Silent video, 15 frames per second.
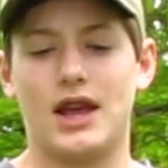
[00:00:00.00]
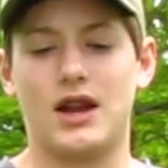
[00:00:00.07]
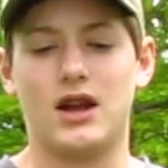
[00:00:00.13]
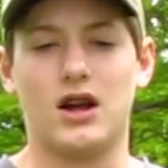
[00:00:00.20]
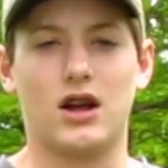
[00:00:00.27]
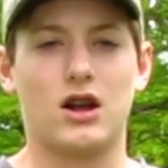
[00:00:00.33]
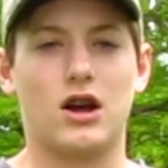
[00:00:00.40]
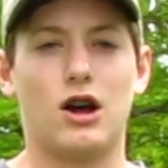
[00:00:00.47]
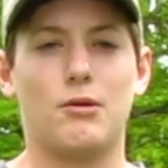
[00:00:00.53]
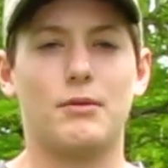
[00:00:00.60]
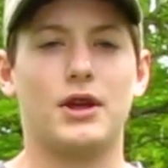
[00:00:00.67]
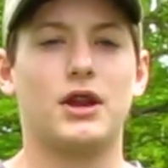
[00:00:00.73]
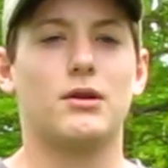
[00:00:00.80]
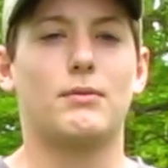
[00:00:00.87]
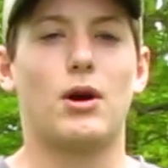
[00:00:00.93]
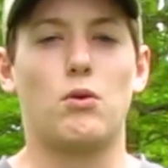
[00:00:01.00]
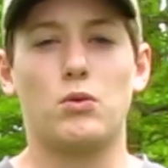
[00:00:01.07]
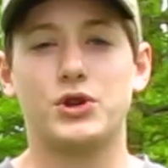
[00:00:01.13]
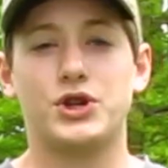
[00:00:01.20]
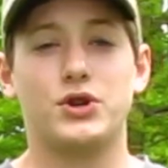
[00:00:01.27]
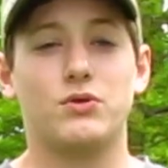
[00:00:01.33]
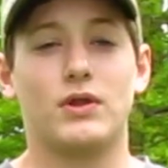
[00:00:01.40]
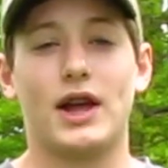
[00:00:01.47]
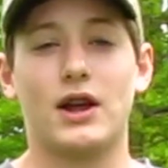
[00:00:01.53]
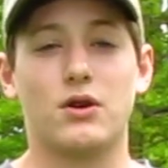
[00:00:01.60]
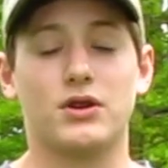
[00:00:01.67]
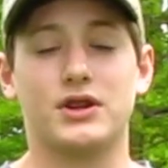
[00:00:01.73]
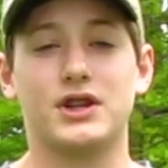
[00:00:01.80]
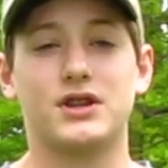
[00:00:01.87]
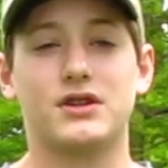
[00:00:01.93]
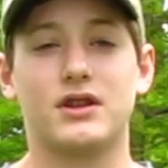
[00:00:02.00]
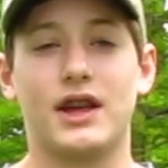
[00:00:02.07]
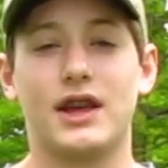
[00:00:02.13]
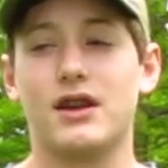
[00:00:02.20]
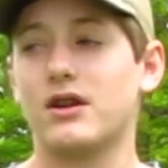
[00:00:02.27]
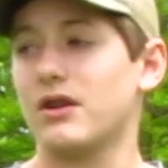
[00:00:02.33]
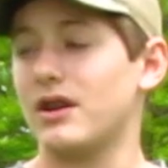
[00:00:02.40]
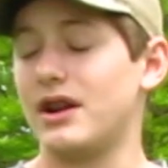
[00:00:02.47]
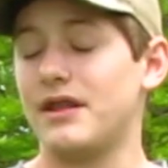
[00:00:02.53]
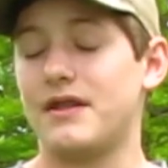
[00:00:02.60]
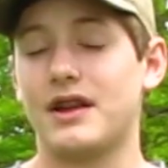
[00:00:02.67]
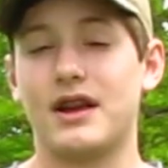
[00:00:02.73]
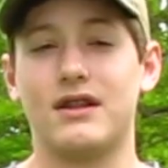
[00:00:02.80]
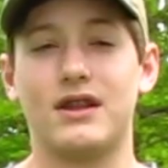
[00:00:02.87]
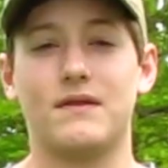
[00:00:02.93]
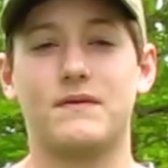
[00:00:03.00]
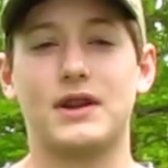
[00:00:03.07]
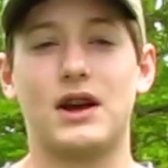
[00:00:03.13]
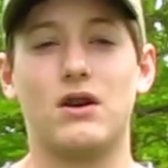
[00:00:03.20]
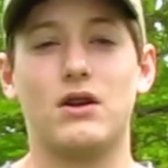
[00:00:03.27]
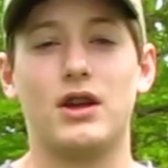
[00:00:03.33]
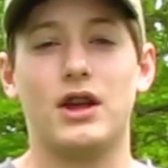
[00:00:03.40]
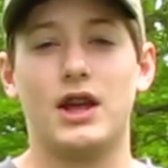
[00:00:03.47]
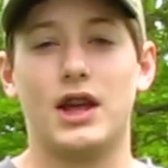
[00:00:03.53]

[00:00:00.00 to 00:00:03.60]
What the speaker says: And comment about what you like or dislike or anything I left out,